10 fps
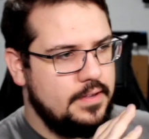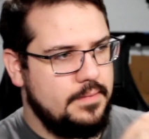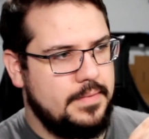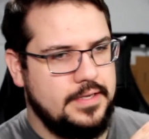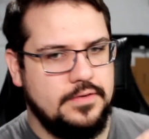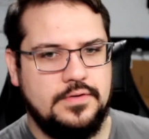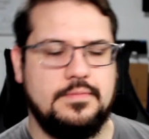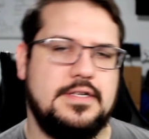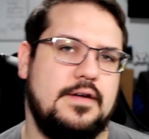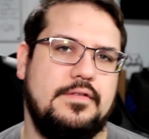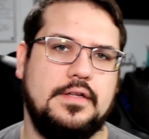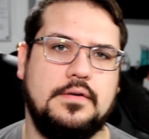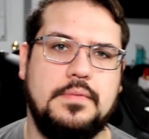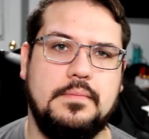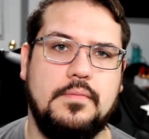my YouTube stuff a little
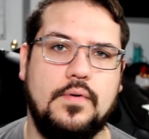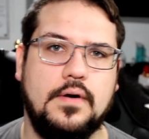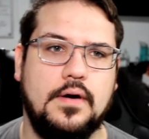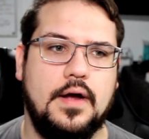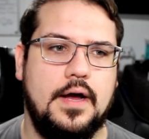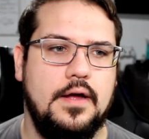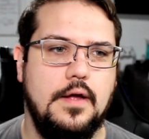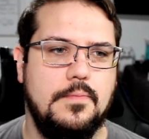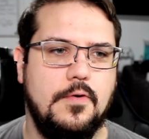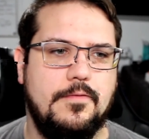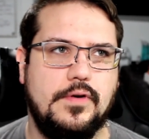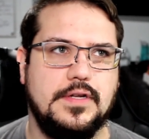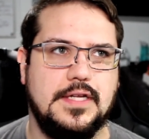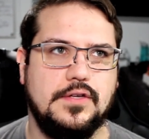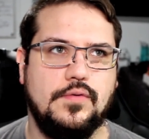bit more uh, more
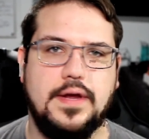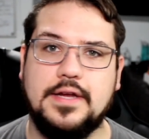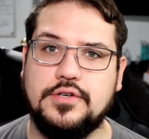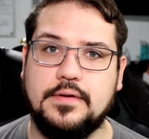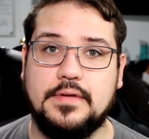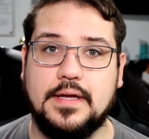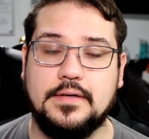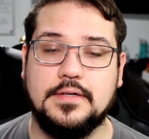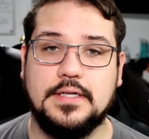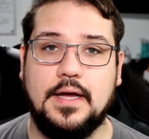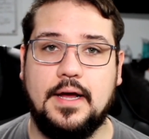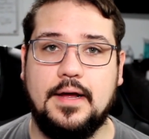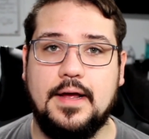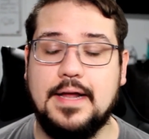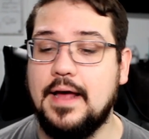focused on the creation of things. Uh,
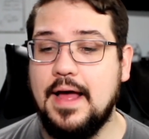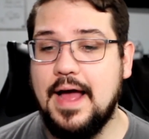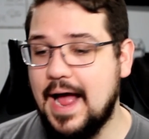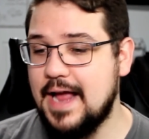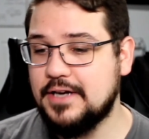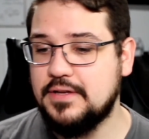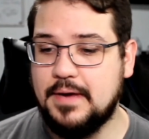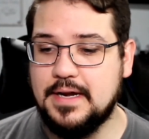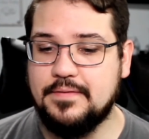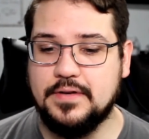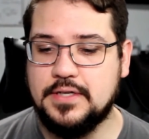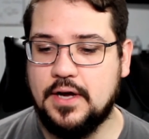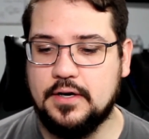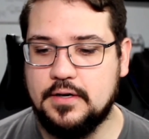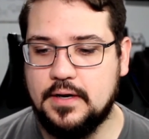and I actually might even
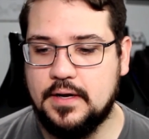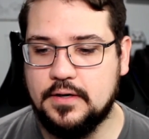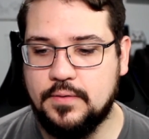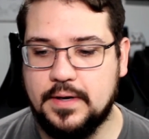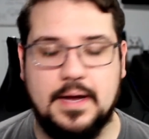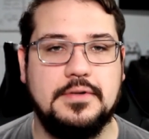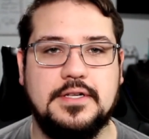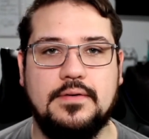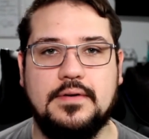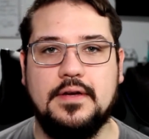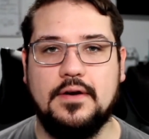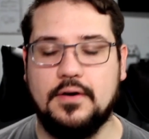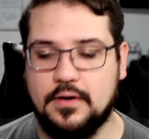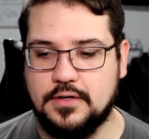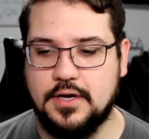talk a quick episode
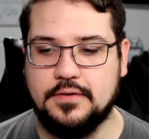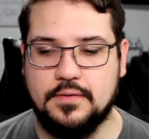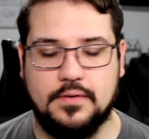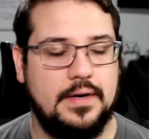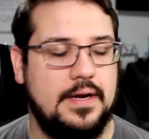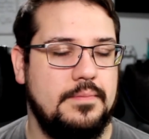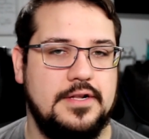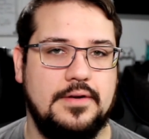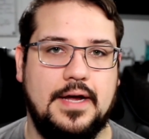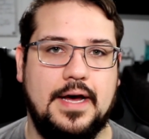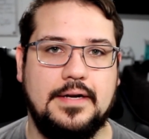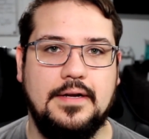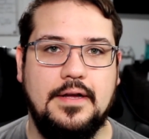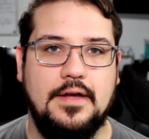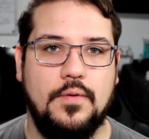or talk through a quick episode on
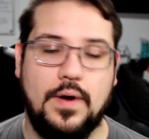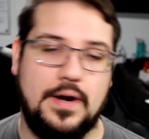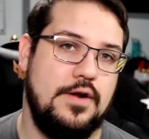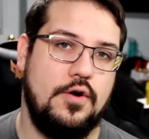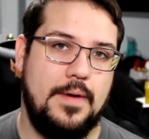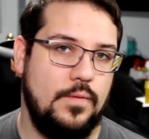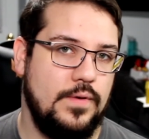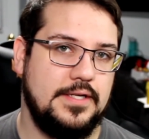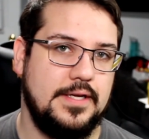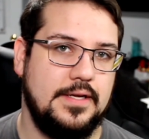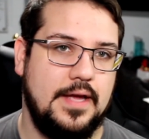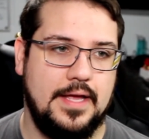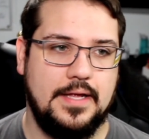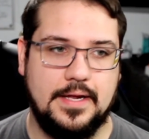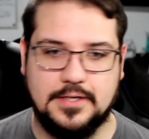what I know about whiskey
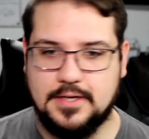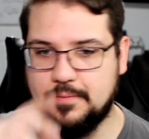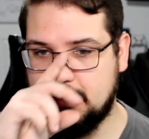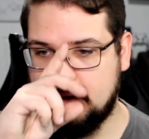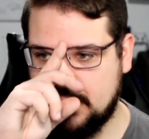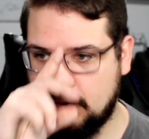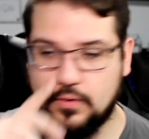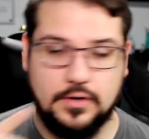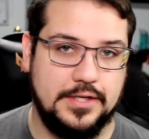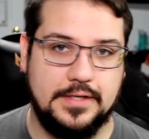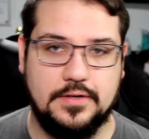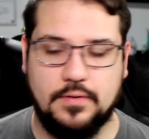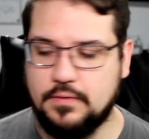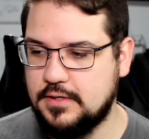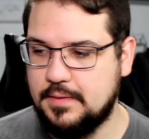and, and some of the, the origins
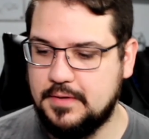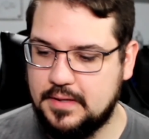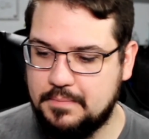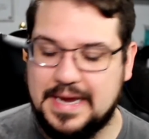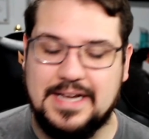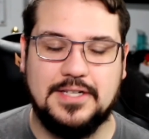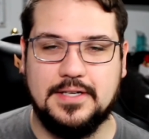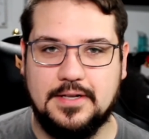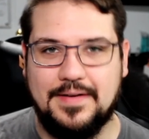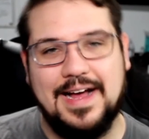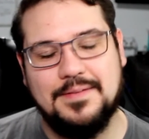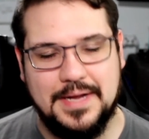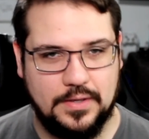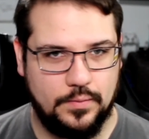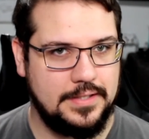or some of the basis of how to
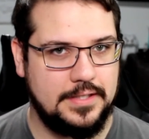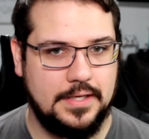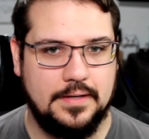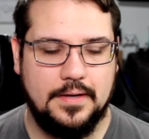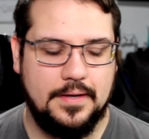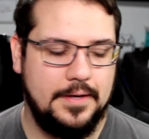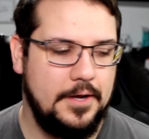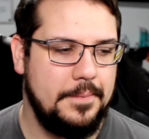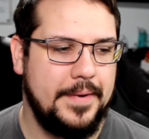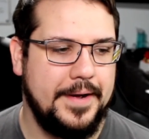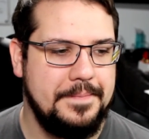make whiskey. But